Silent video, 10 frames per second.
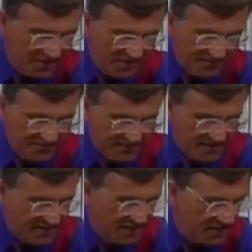got
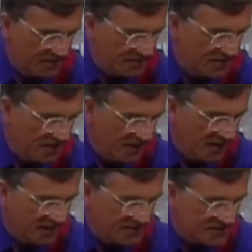little
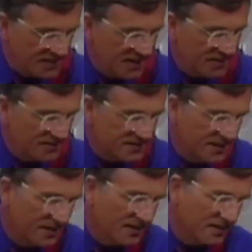scales
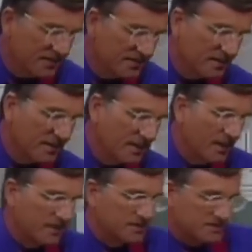here, and I